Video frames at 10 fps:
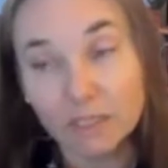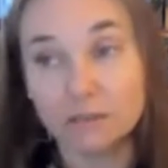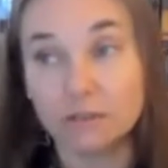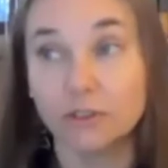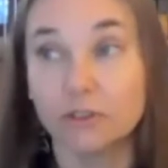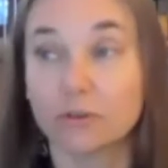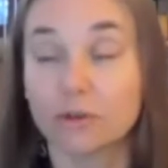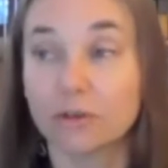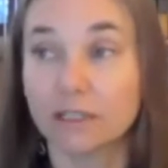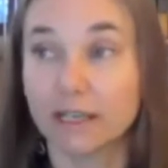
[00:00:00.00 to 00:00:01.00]
So you
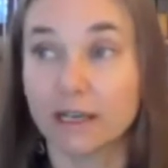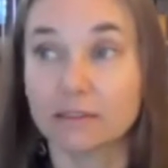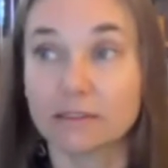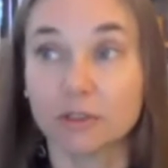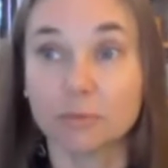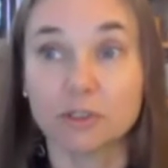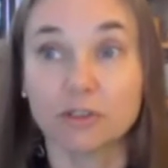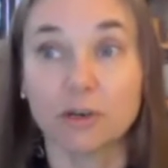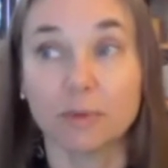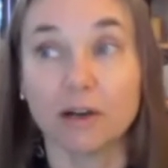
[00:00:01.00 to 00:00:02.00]
quoted that
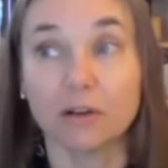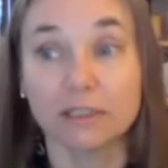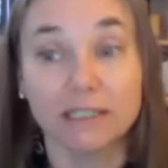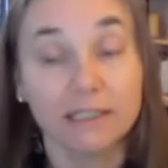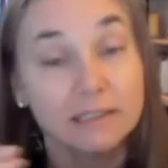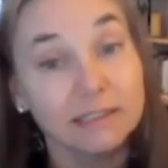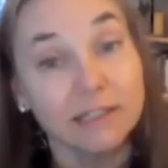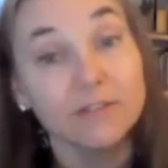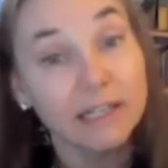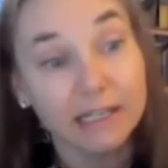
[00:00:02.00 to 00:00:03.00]
scripture about
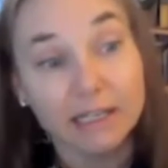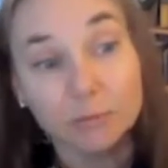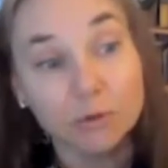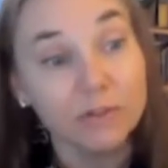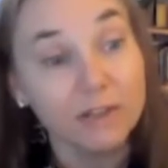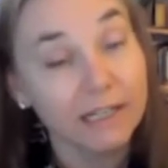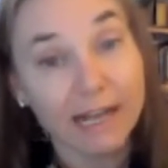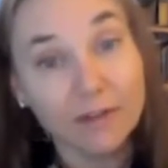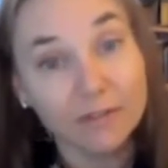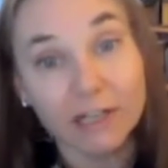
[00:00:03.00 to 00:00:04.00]
living and moving and
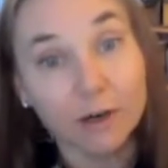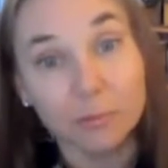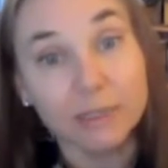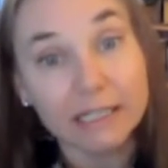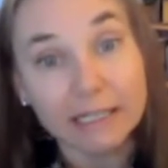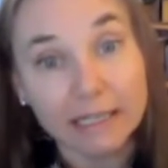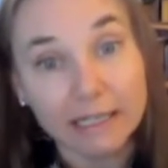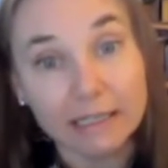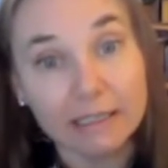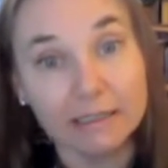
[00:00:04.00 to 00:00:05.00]
having our
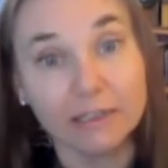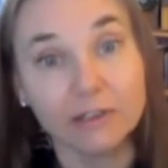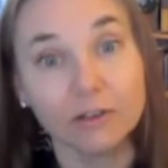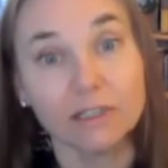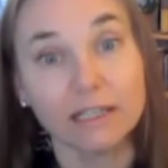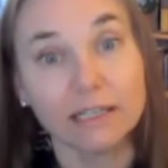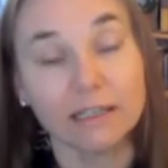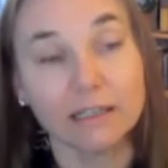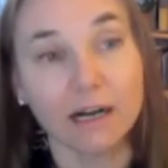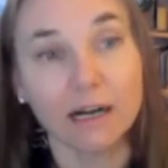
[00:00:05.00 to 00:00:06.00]
being,
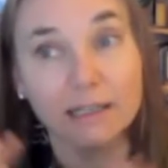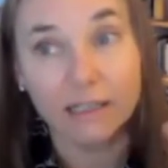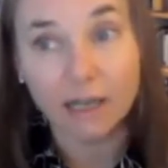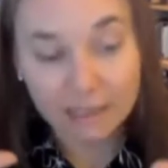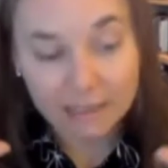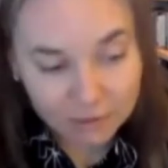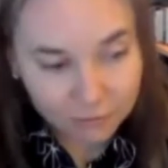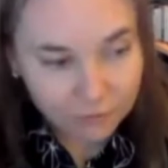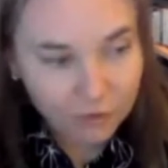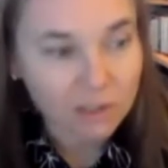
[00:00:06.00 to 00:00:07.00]
like God is
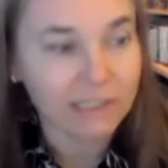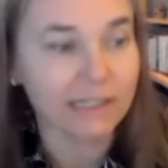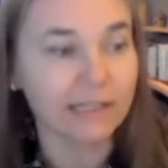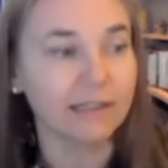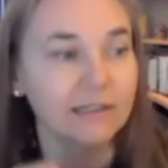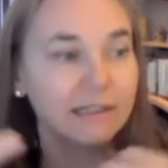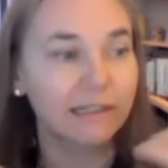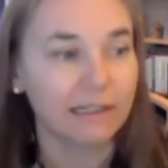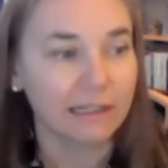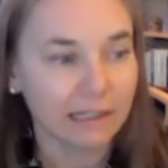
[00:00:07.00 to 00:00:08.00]
fully
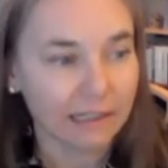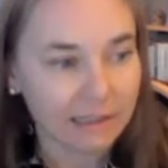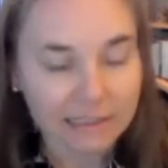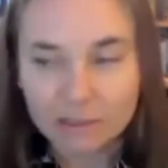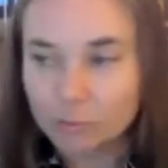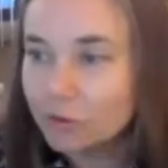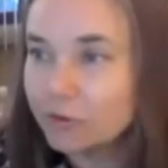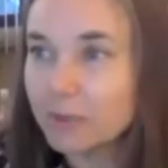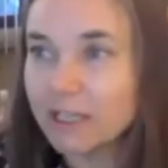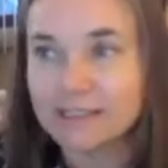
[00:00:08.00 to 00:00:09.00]
in these
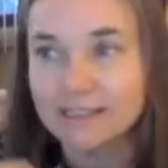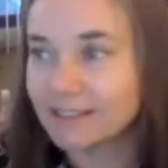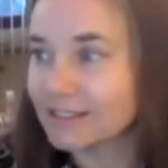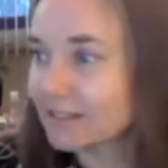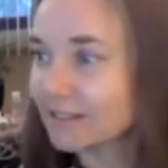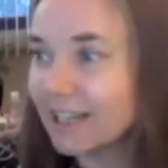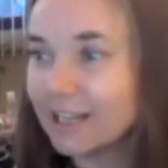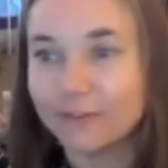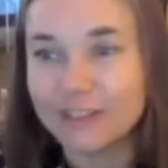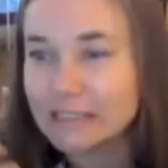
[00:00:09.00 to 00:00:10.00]
movements and this
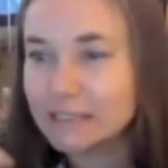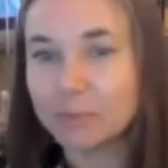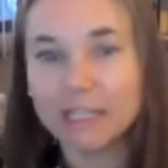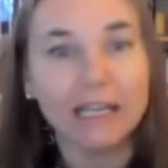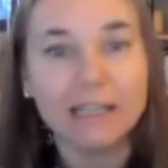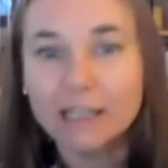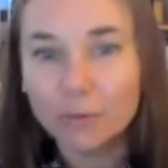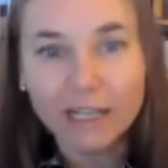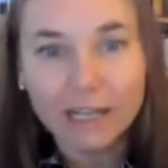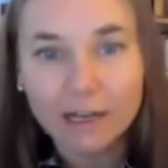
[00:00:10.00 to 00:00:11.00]
life and this being that
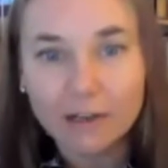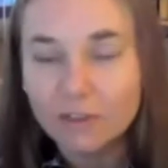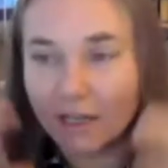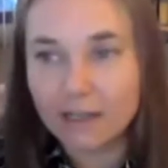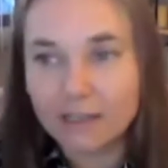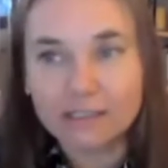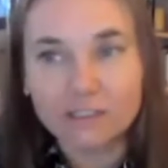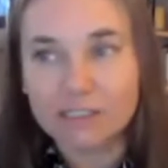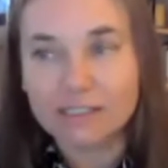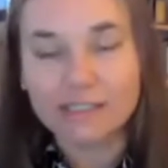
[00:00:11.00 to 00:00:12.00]
we have. God
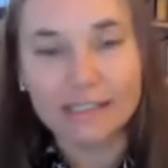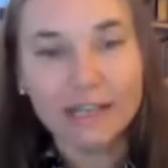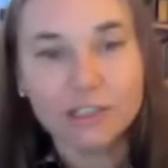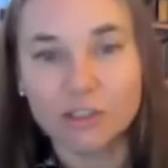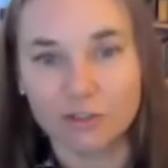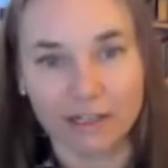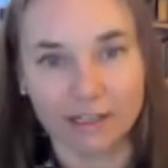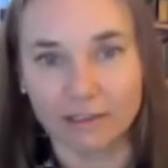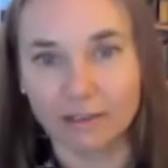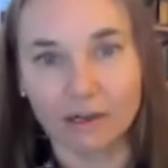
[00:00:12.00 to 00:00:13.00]
has just
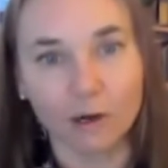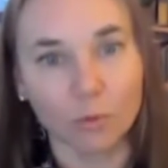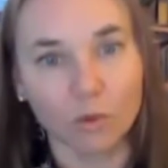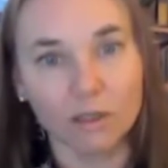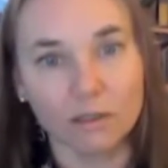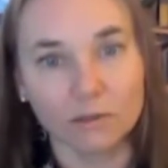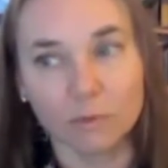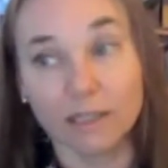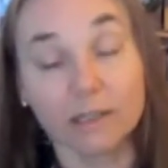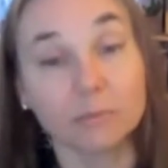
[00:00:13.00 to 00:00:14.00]
saturated our world
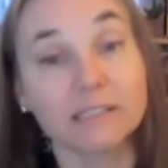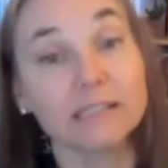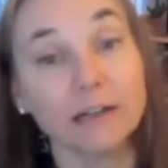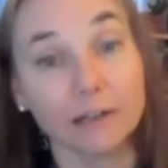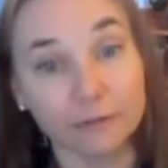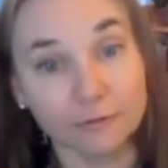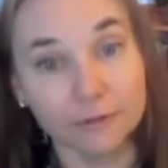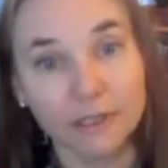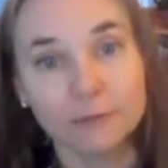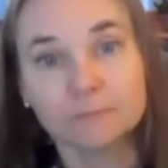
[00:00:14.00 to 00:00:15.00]
with himself.
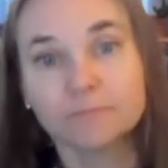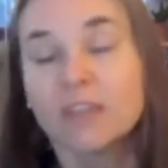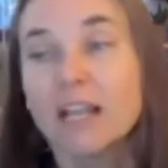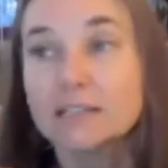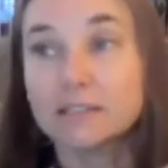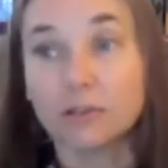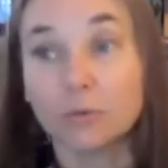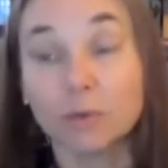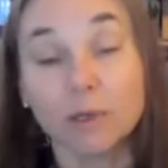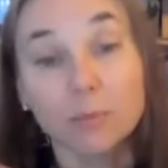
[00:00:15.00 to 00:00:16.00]
And so
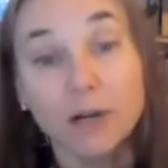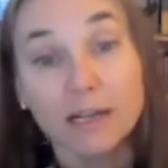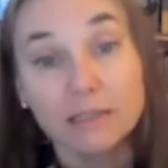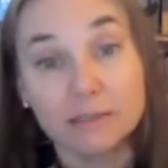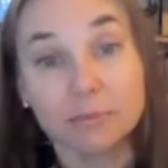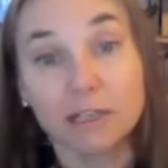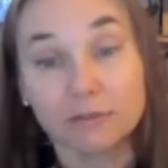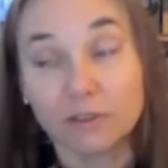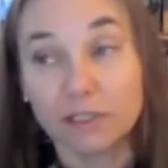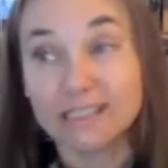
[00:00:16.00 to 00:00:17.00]
when we practice
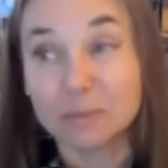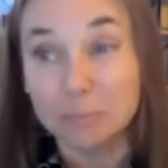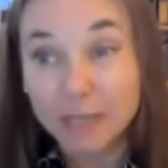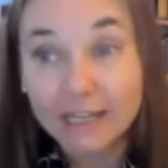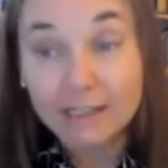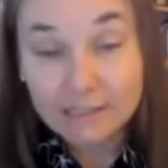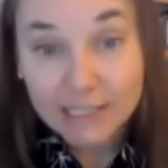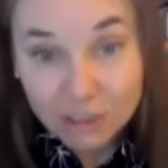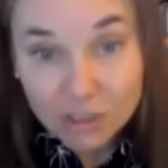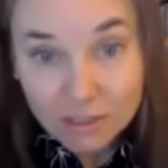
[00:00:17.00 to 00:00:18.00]
mindfulness and pay
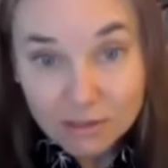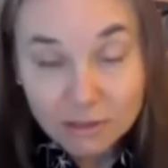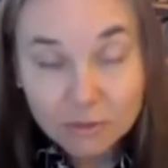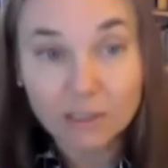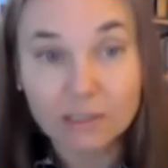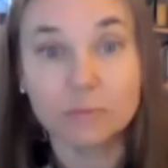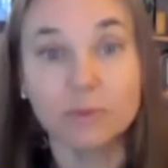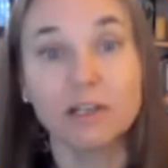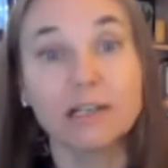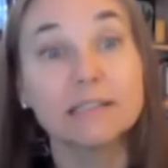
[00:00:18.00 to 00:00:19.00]
attention to our
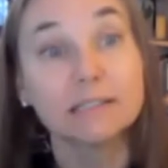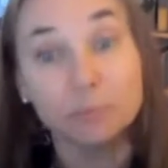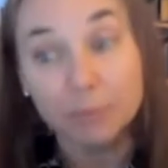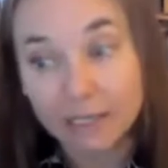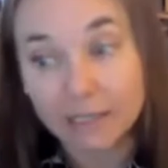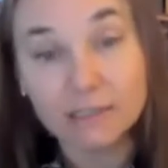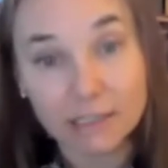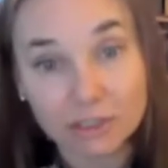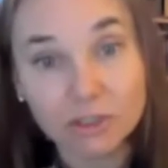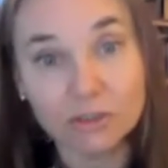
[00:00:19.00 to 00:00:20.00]
experience and pay
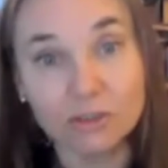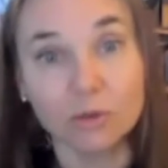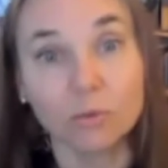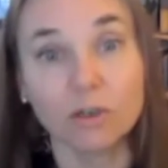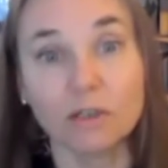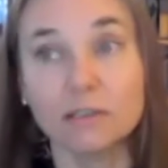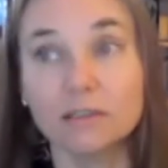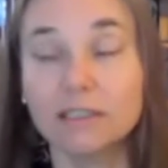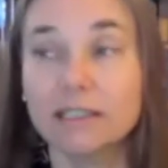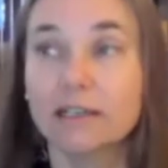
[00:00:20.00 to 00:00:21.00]
attention to the world,